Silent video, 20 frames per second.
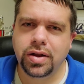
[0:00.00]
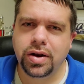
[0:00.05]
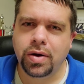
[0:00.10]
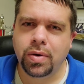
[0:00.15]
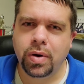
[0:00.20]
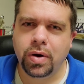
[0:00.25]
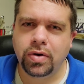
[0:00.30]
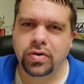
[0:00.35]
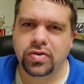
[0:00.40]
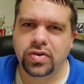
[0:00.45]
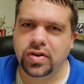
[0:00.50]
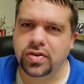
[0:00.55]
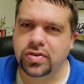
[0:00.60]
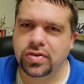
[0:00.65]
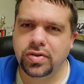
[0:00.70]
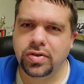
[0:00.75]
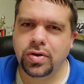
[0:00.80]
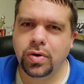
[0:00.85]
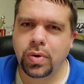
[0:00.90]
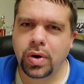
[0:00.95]
are
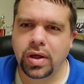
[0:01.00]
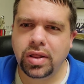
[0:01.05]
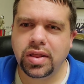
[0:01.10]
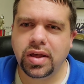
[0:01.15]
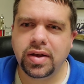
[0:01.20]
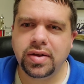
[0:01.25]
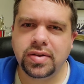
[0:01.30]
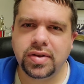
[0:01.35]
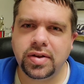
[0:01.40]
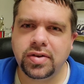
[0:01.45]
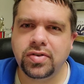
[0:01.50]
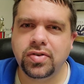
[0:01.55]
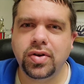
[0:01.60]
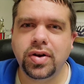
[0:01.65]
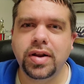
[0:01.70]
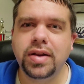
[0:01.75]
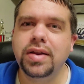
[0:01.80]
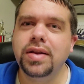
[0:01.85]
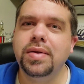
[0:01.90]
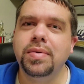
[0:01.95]
just doing things they
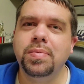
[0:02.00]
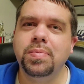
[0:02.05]
shouldn't,